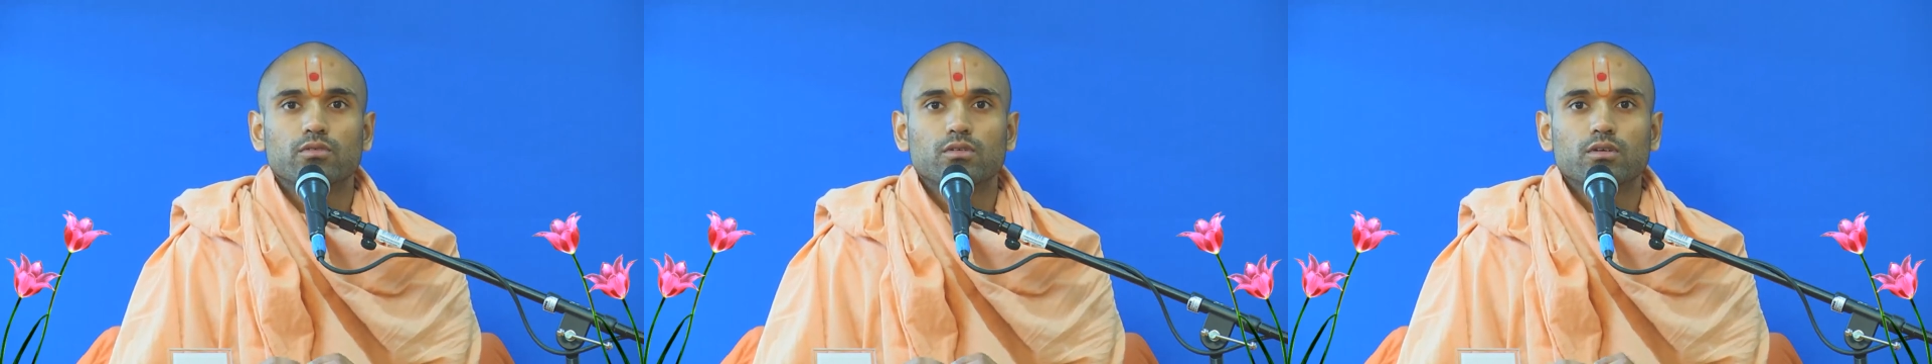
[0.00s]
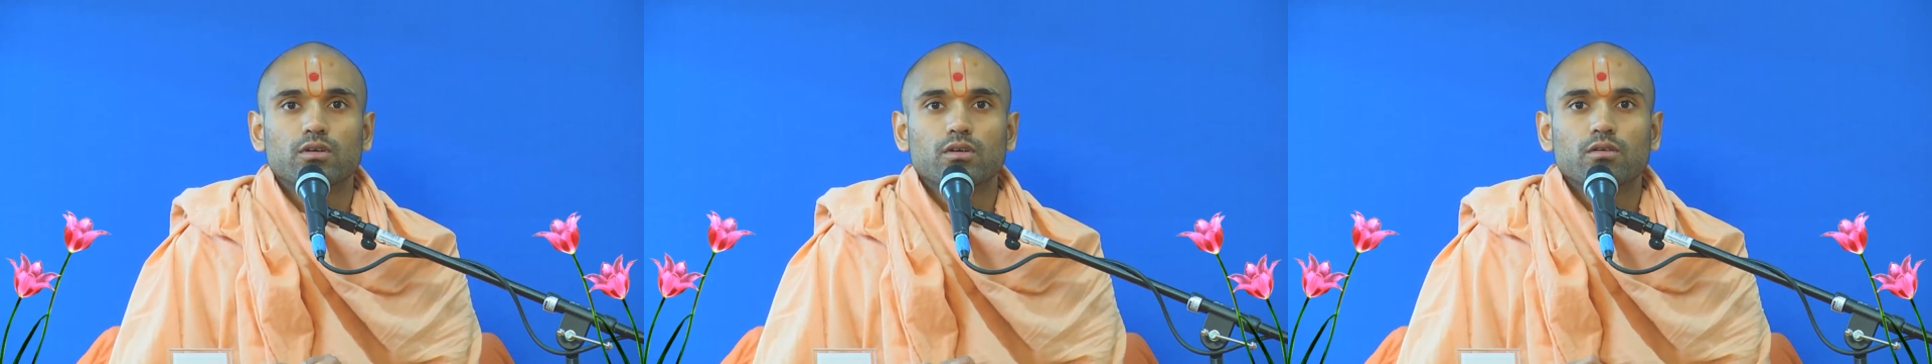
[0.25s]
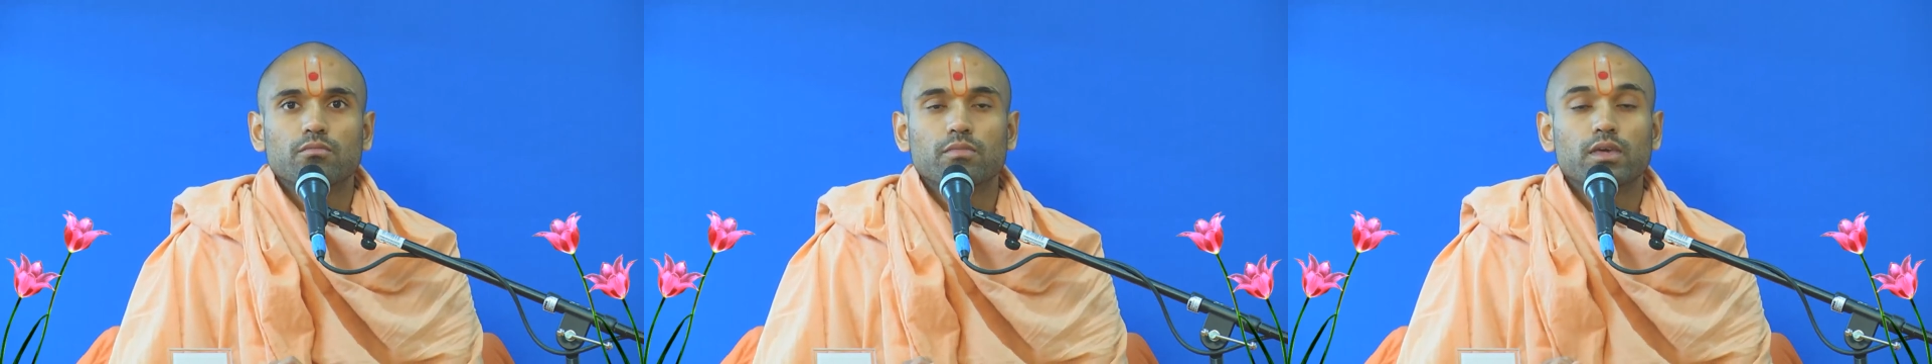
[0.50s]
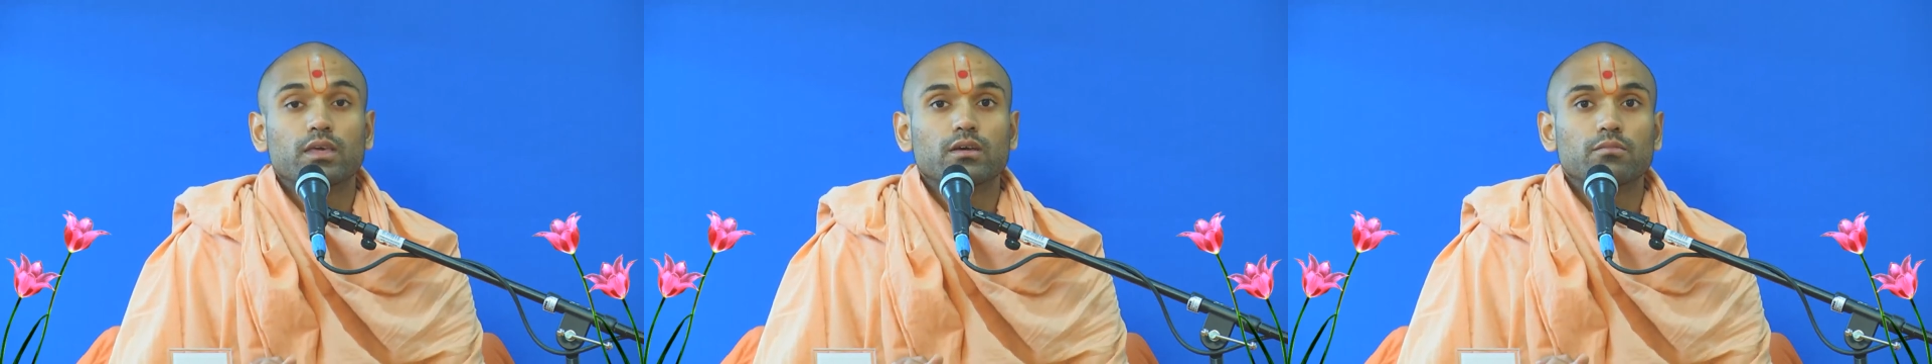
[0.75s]
making a
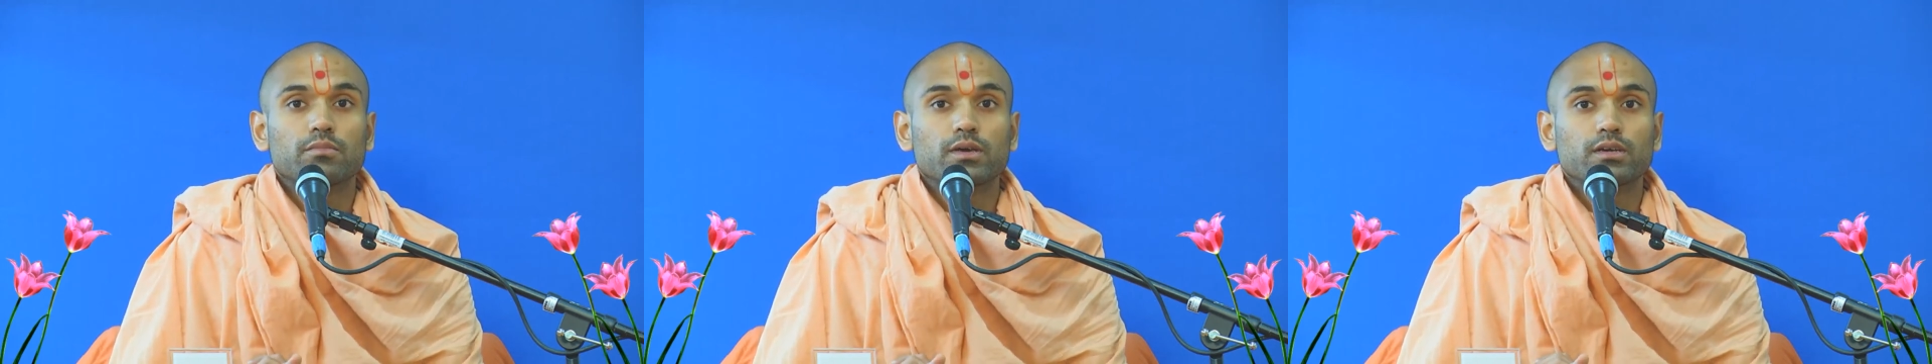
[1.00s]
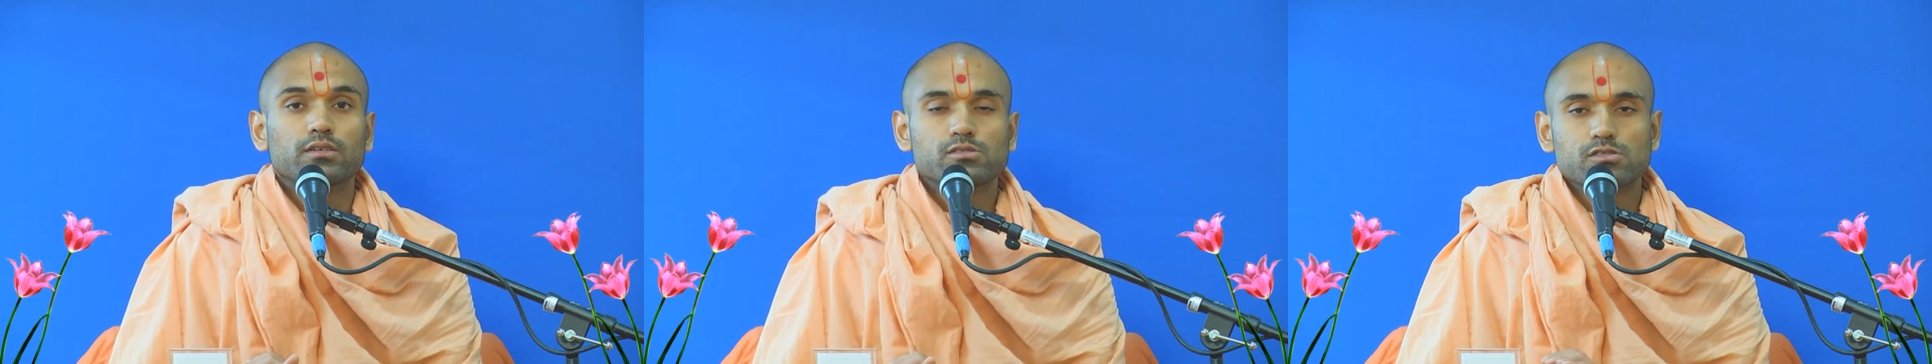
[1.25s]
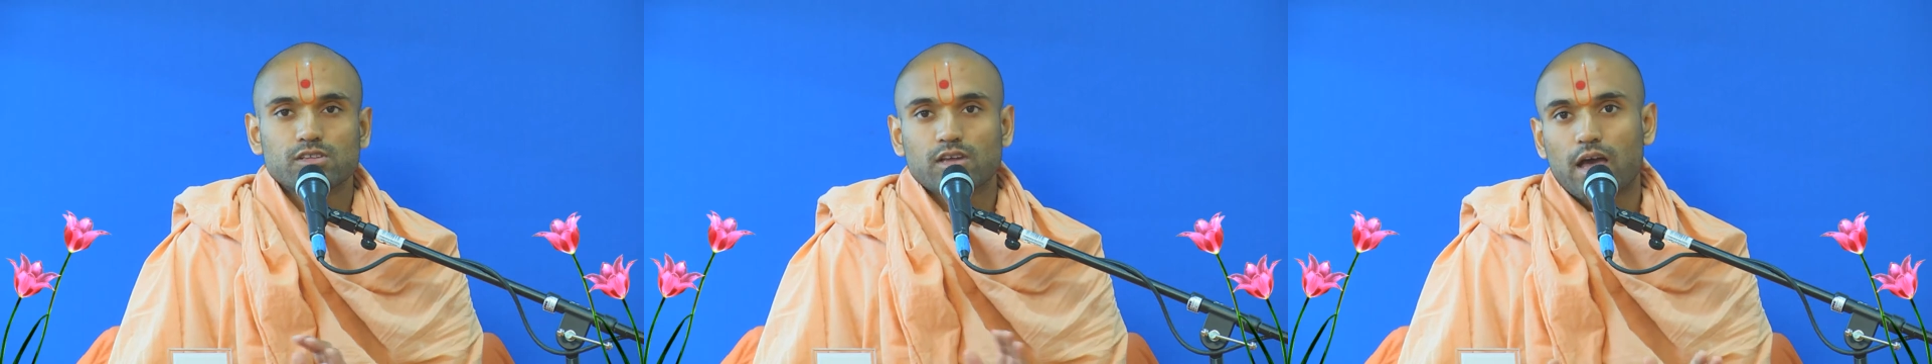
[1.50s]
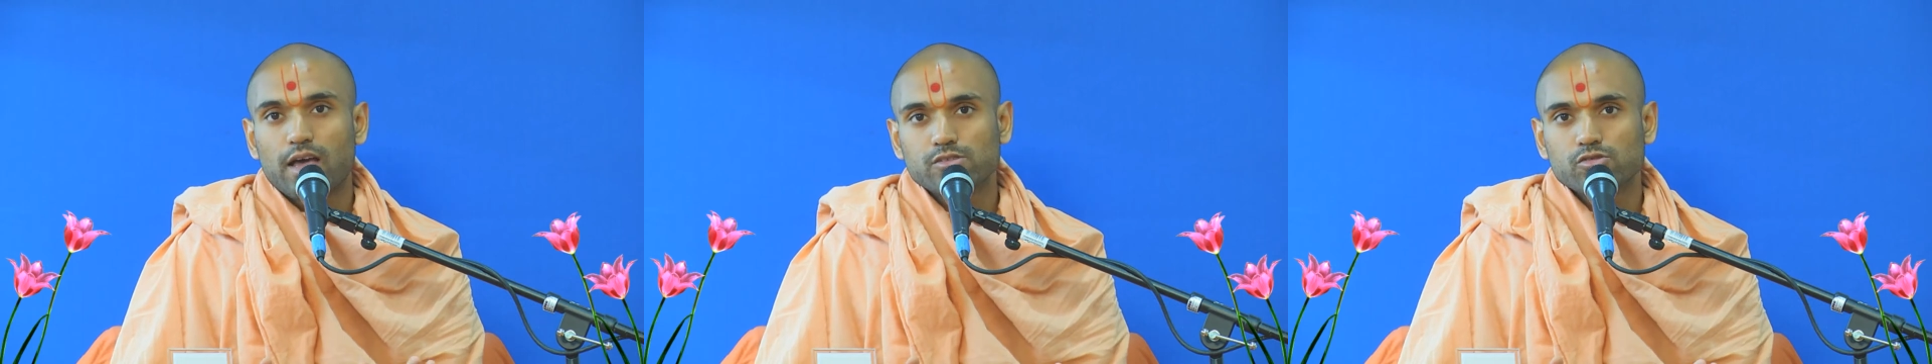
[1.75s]
big
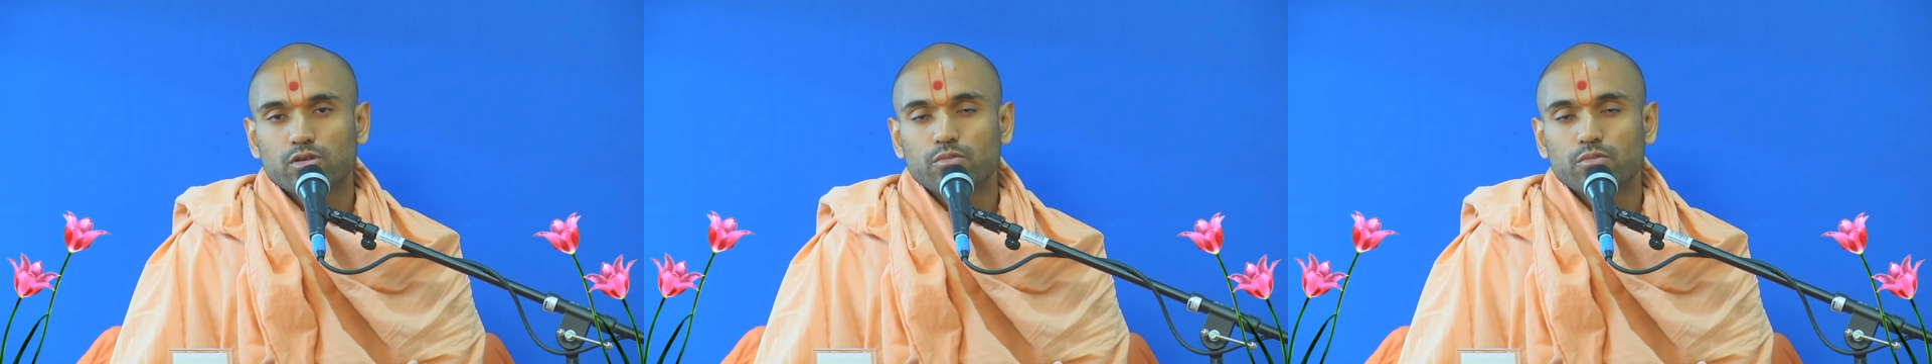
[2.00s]
skyscraper